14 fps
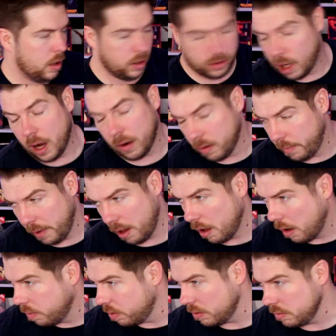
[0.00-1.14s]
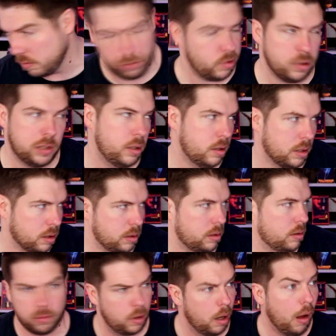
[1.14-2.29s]
Taco Bell open?
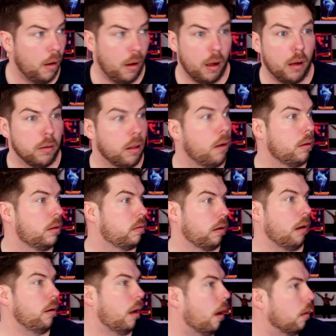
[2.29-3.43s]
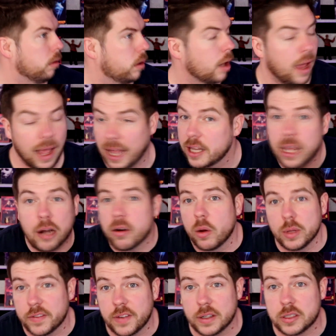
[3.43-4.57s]
Look, it's Roadhouse. I don't know
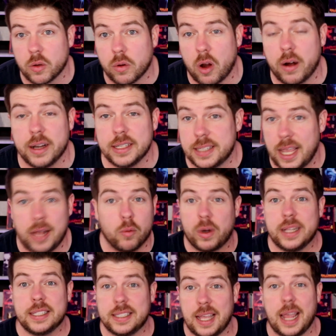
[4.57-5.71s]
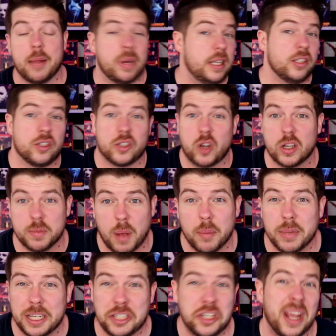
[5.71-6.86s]
what the fuck's going on in his head, what he's saying, but he just starts
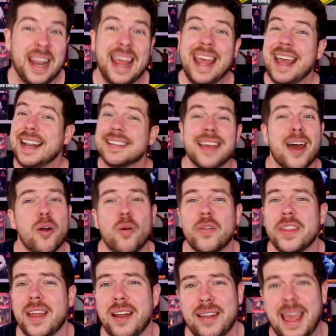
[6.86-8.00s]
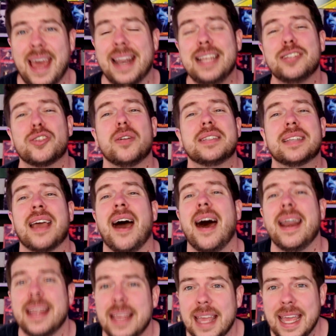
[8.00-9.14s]
mumbling shit. And it's not over there yet. He starts
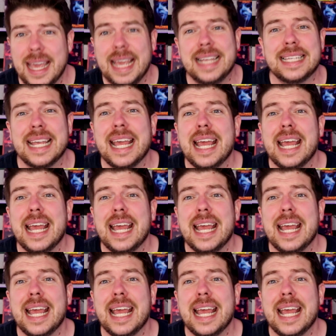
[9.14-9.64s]
cutting his